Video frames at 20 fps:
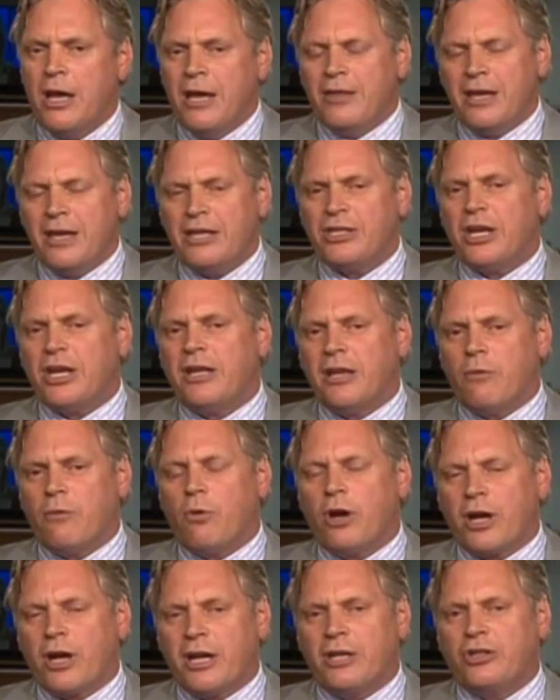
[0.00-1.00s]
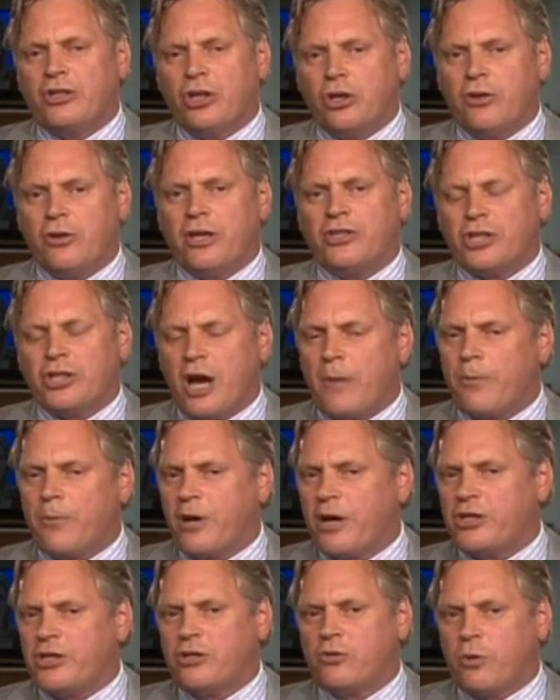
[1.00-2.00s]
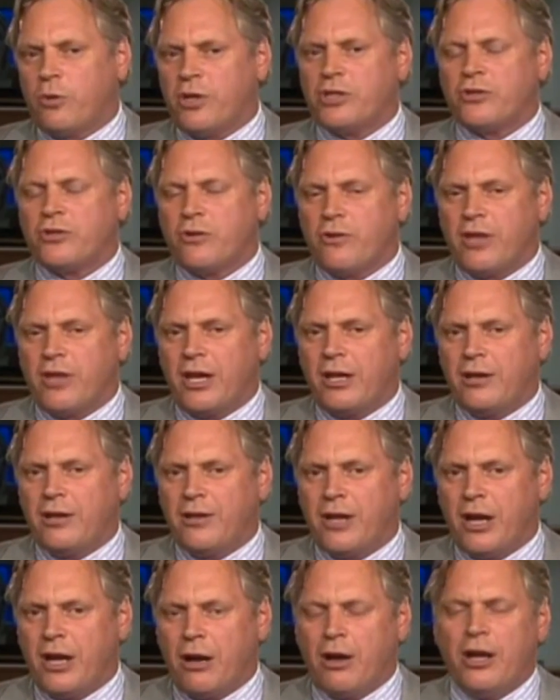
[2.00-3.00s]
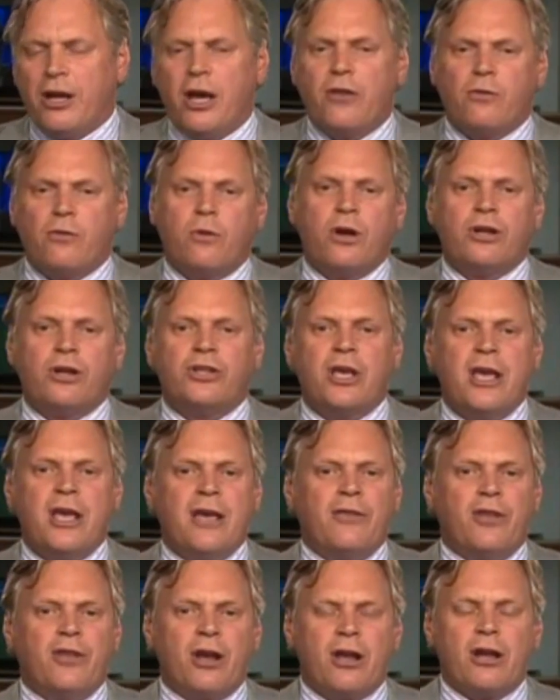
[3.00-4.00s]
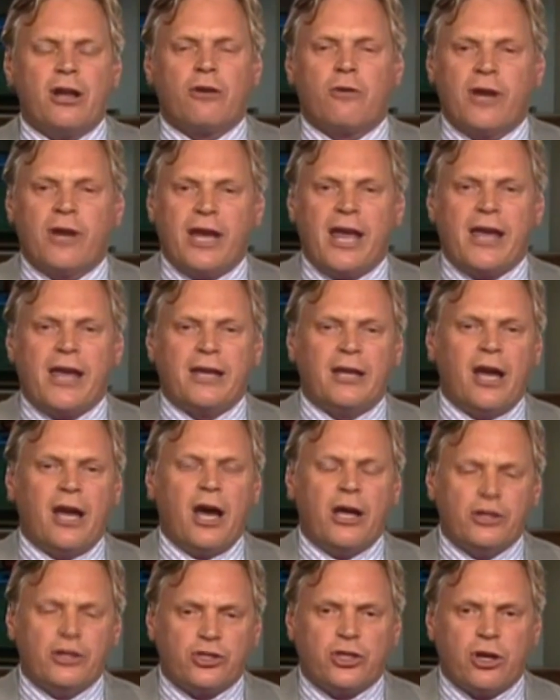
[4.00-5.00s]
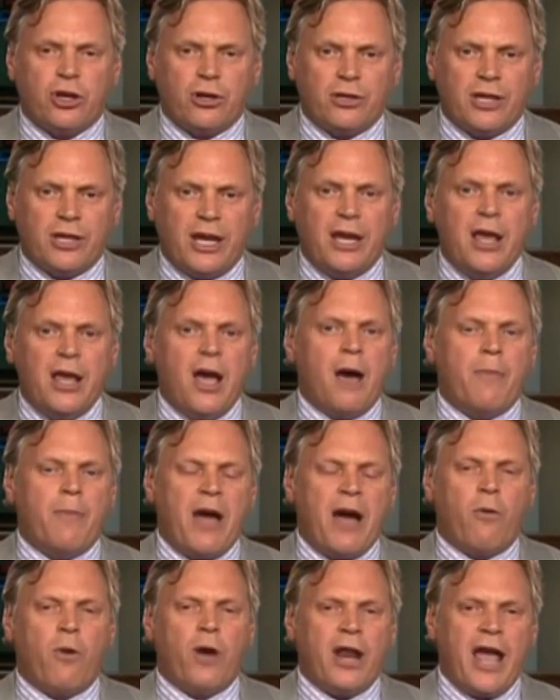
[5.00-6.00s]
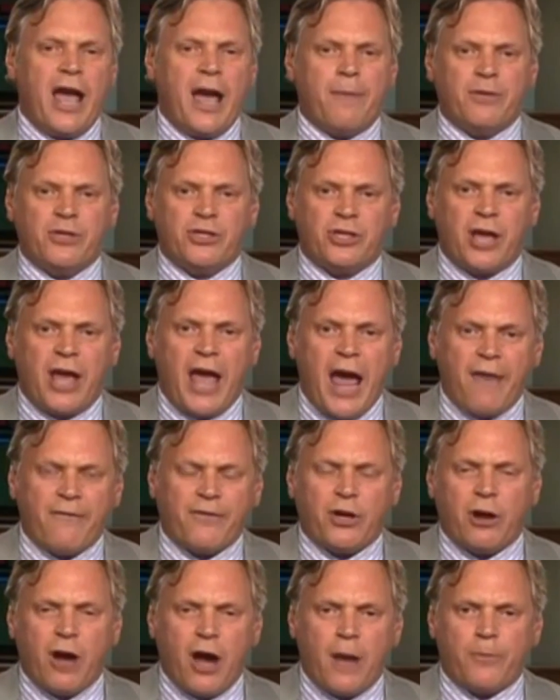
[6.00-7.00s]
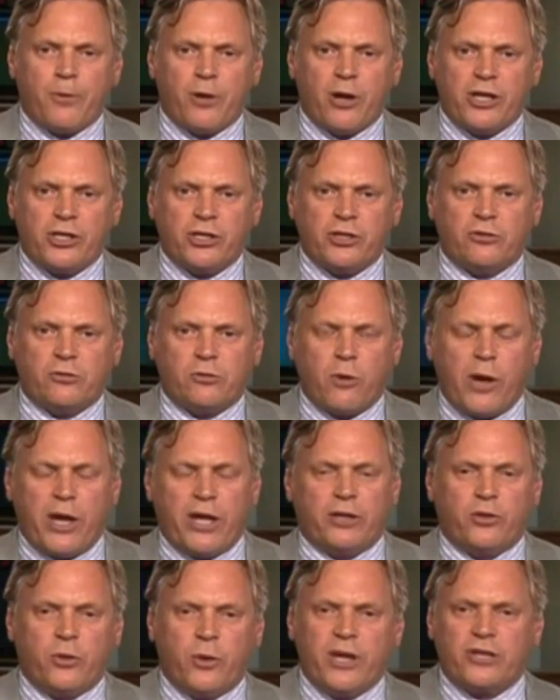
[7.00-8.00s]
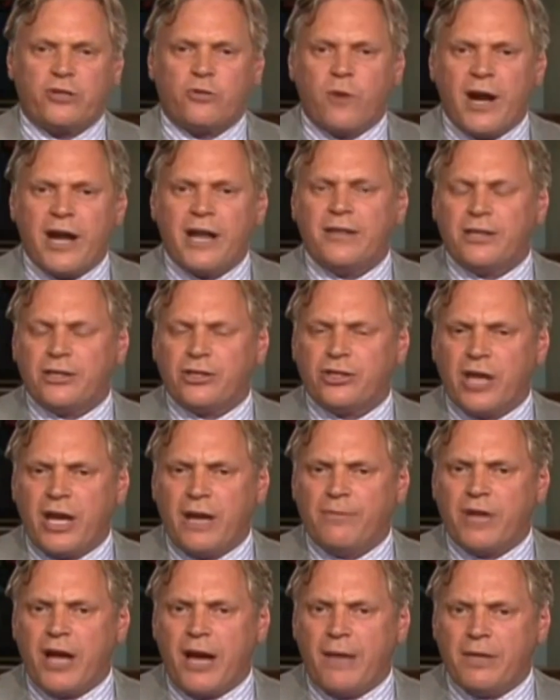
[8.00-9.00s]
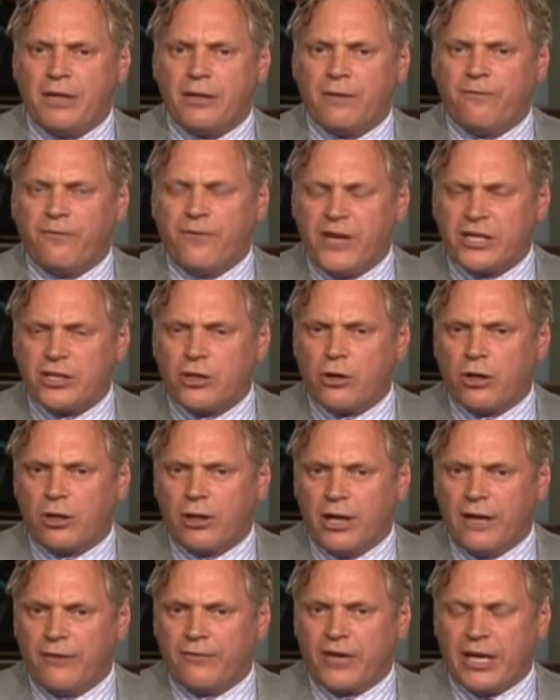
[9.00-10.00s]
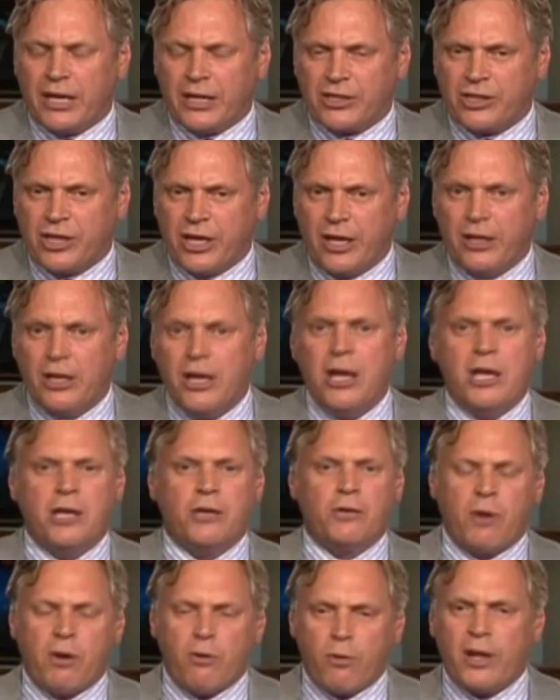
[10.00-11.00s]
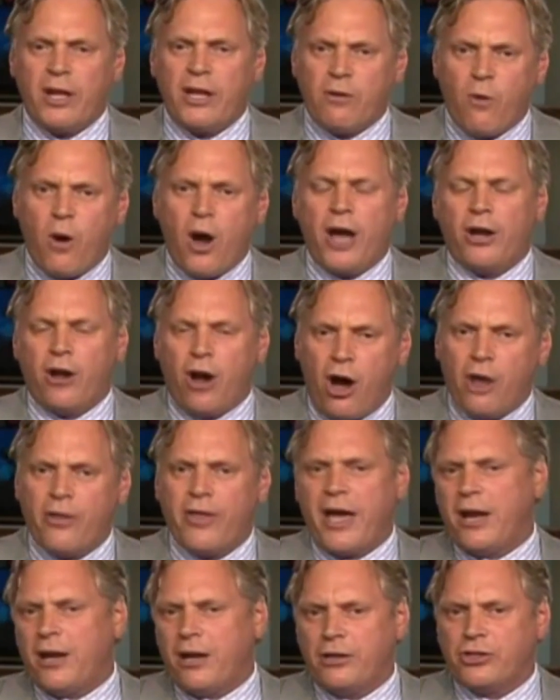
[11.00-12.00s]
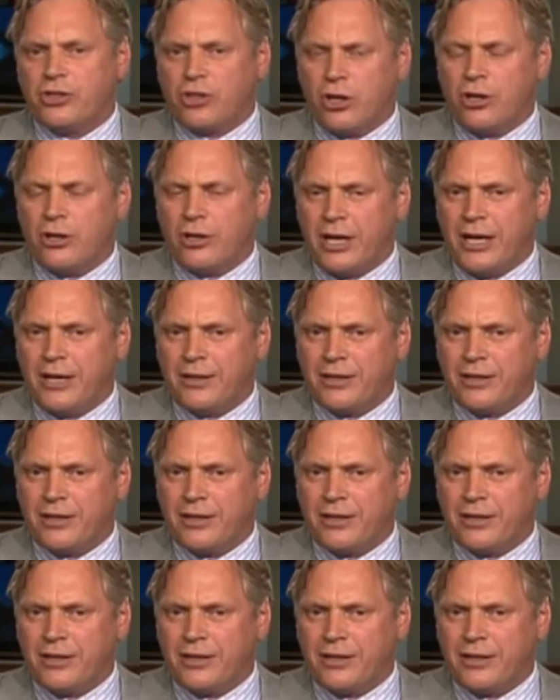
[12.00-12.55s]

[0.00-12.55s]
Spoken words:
They said that we're going to do this Operation Twist through the end of the year. In other words, they're going to create uncertainty about what happens after Operation Twist, right at the same time that the fiscal cliff kicks in. Do we really want all that uncertainty?